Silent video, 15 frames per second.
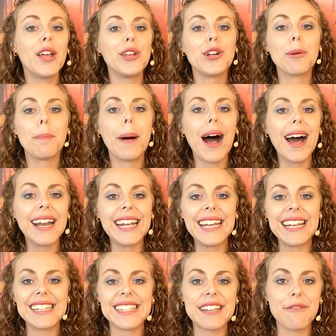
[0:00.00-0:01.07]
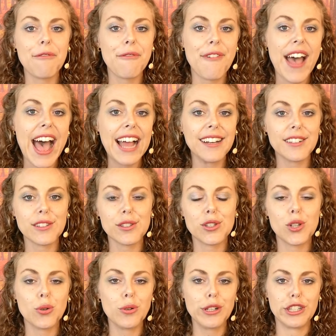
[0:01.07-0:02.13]
your body is in fat
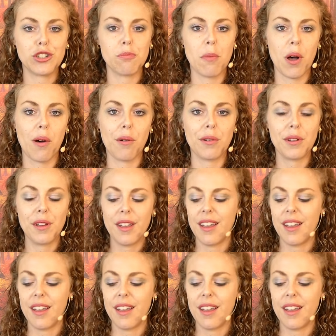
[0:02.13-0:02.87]
storage mode.